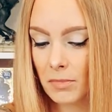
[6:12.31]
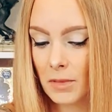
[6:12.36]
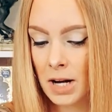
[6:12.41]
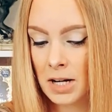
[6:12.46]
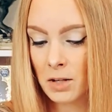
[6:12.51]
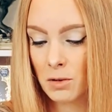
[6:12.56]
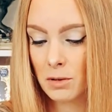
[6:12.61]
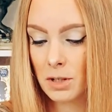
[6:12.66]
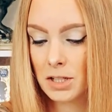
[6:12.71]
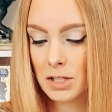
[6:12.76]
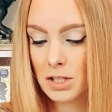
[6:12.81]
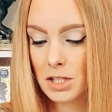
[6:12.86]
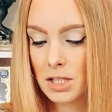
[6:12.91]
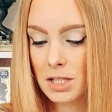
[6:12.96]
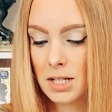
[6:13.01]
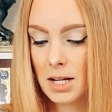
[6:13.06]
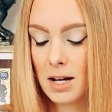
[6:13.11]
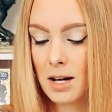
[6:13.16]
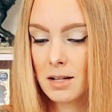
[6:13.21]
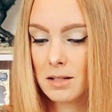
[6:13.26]
I don't
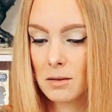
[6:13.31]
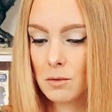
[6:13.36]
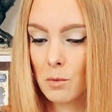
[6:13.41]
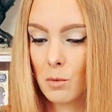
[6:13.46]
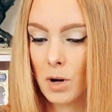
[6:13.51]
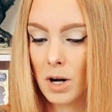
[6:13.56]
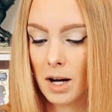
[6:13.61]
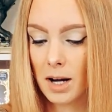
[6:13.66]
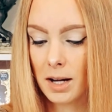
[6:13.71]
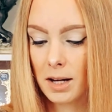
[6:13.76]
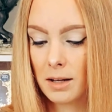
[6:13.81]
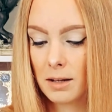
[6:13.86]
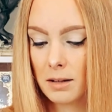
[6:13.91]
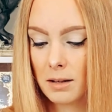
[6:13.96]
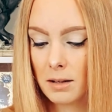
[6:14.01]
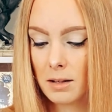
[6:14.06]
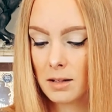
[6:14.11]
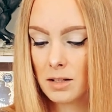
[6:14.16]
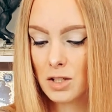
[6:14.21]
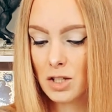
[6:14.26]
understand. Why
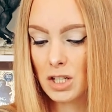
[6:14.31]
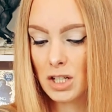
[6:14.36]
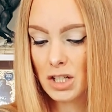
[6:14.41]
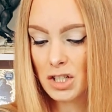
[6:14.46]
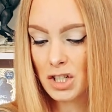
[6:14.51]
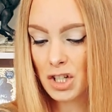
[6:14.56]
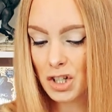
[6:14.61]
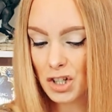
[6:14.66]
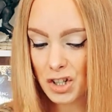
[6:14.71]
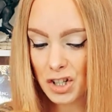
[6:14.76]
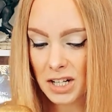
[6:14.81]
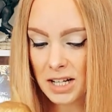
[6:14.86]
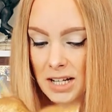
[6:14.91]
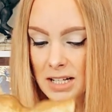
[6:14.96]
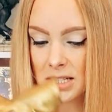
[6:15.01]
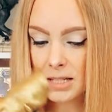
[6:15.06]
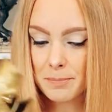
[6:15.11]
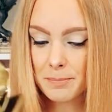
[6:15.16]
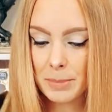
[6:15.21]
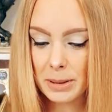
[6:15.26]
do you turn
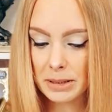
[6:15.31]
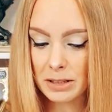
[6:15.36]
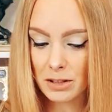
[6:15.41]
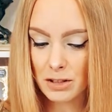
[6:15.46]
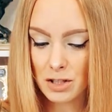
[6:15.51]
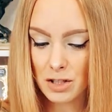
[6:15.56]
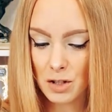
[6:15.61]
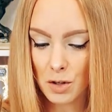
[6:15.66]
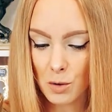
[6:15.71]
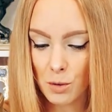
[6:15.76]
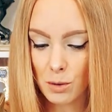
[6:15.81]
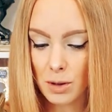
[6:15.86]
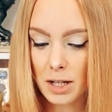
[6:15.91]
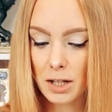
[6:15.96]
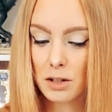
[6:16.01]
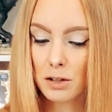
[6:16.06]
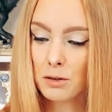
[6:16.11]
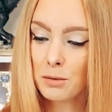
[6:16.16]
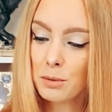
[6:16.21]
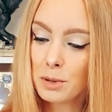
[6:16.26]
it, but there's no
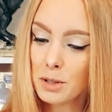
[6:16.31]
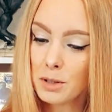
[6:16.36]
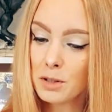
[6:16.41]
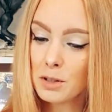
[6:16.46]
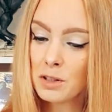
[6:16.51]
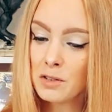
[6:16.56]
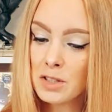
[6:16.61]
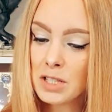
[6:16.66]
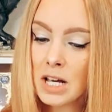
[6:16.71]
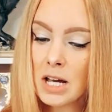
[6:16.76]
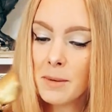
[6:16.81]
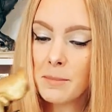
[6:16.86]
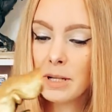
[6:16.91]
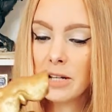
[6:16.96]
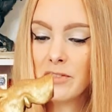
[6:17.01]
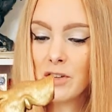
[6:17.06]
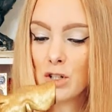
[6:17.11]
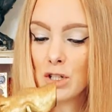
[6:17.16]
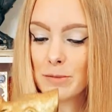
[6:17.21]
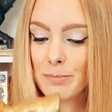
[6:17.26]
like grooves, but
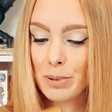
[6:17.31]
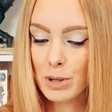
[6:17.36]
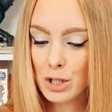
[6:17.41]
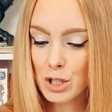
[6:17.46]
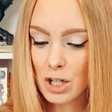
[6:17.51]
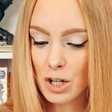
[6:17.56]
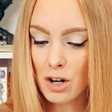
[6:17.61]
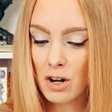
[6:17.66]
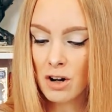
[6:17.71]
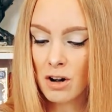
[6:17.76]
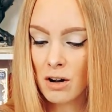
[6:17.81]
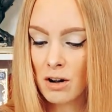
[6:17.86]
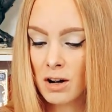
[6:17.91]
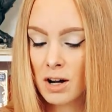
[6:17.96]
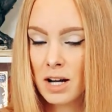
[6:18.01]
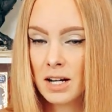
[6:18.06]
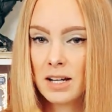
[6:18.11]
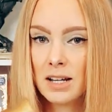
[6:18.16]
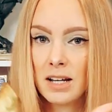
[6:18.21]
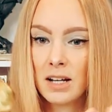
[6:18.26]
if you just push it
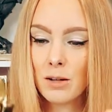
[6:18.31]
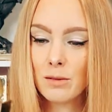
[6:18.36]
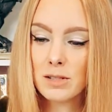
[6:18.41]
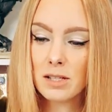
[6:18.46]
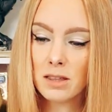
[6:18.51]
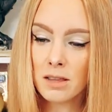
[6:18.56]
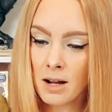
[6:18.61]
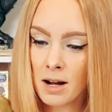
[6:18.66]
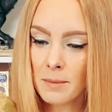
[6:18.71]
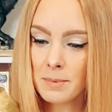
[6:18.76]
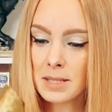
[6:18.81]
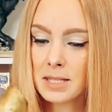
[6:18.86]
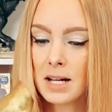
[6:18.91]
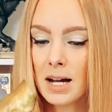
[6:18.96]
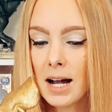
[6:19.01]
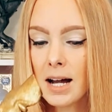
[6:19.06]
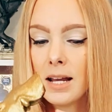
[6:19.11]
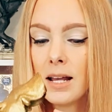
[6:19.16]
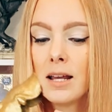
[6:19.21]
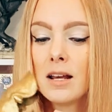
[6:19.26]
on, it goes
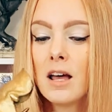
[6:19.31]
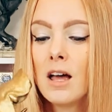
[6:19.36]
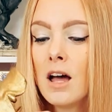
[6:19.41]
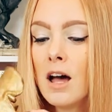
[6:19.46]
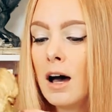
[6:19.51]
lopsided.